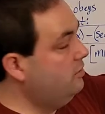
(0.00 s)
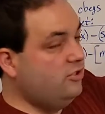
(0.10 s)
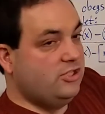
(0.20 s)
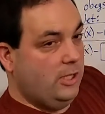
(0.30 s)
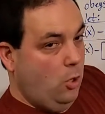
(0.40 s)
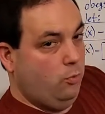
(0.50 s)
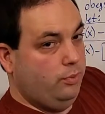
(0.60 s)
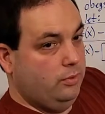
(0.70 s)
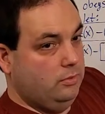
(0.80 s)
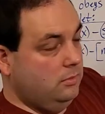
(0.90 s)
slope
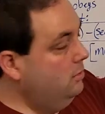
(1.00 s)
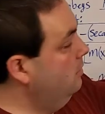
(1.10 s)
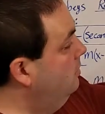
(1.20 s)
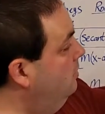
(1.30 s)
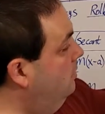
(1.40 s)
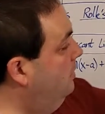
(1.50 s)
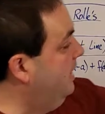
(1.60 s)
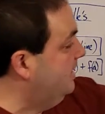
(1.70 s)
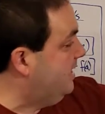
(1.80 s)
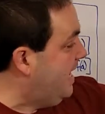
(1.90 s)

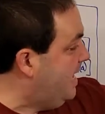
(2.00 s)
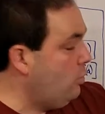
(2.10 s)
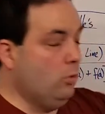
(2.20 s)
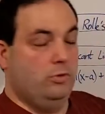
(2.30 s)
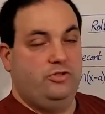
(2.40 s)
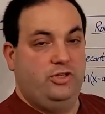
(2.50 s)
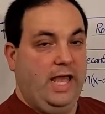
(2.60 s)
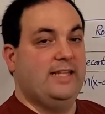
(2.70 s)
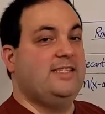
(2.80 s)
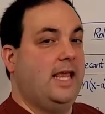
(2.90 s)
is equal to
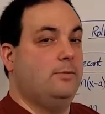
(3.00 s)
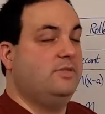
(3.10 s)
that same